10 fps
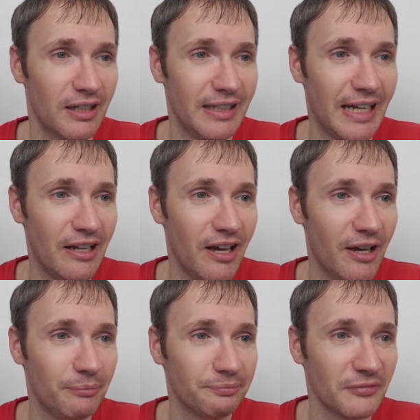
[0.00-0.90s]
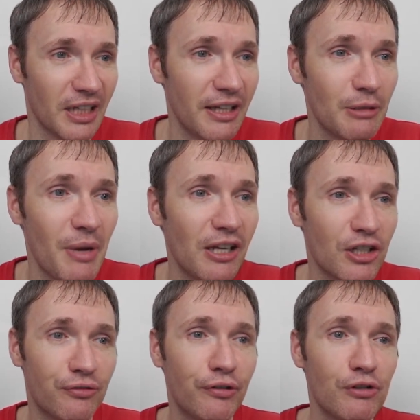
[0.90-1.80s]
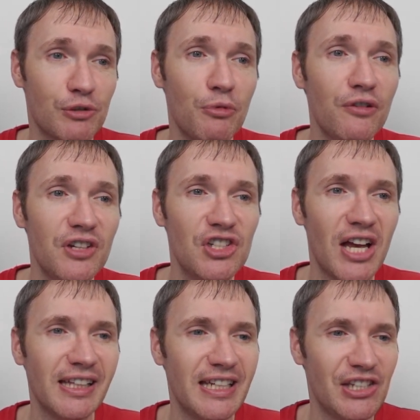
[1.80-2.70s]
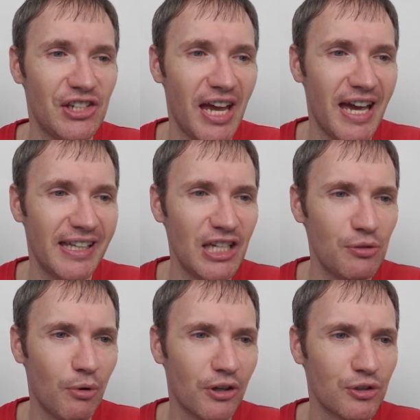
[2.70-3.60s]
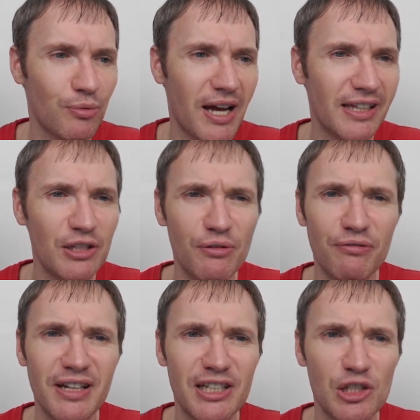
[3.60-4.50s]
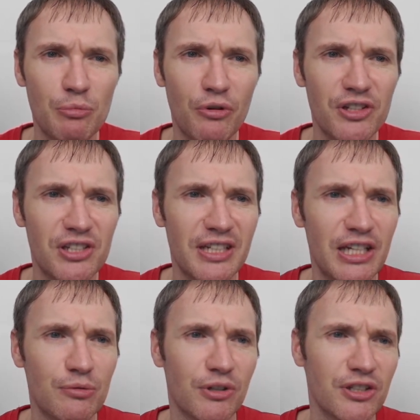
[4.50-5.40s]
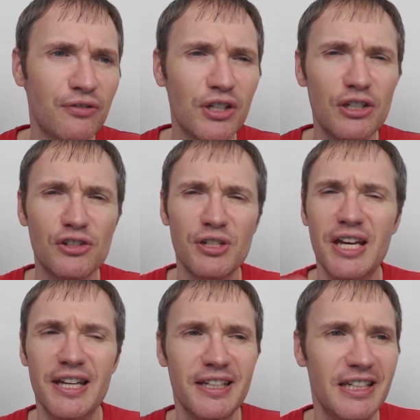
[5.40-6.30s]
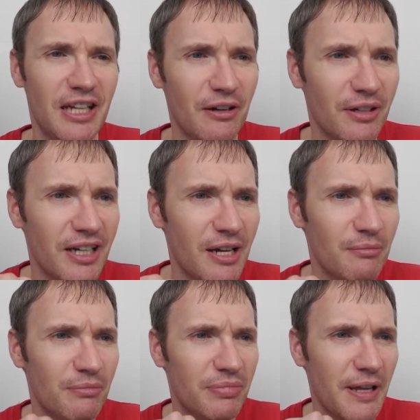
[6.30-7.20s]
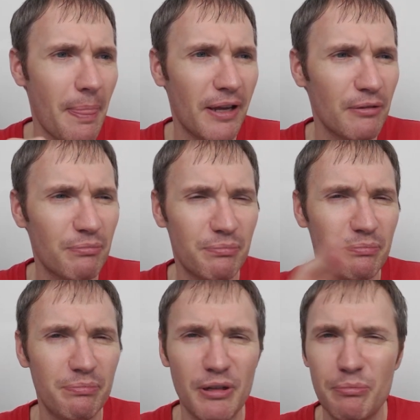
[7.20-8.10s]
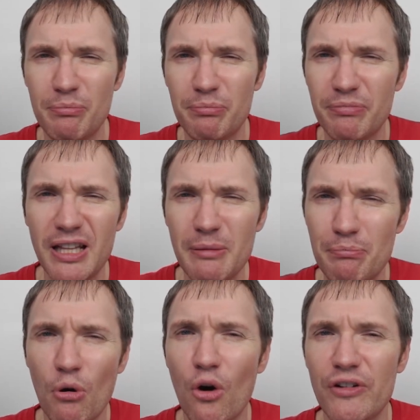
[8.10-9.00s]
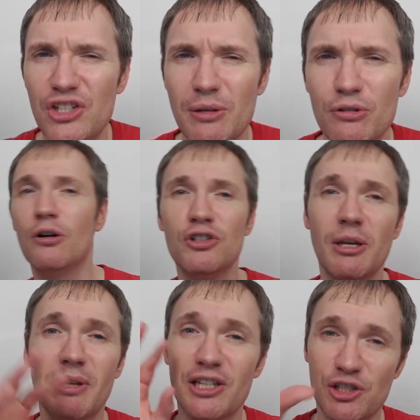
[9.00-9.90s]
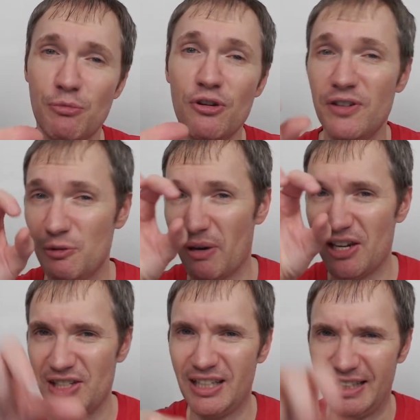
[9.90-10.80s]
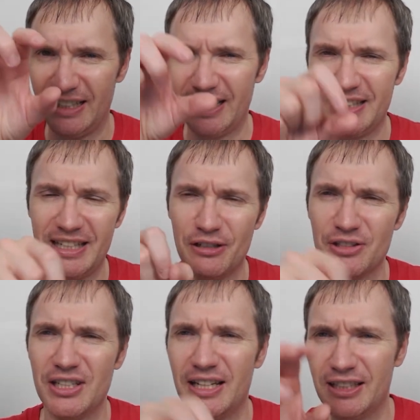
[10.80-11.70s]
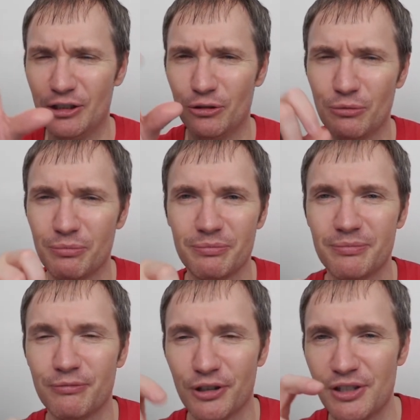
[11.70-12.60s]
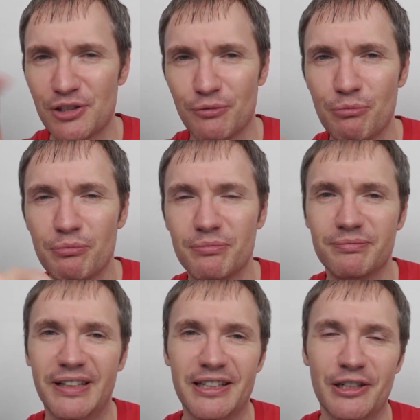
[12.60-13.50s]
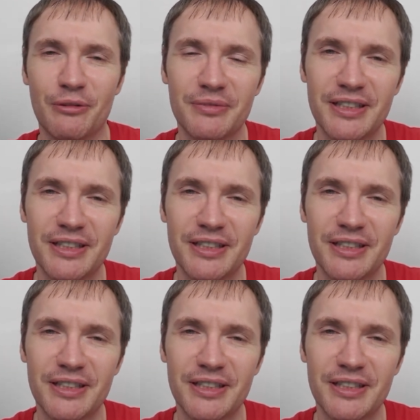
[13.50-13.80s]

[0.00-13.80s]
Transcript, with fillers: And then we had the Maynards fruit smoothie jellies. Yeah, these ones. Well, these were really disappointing. These ones. I thought they just, you know, had a bit really boring shape. All shaped like smoothies, basically. Like I was in like little one of these, sort of, I don't know,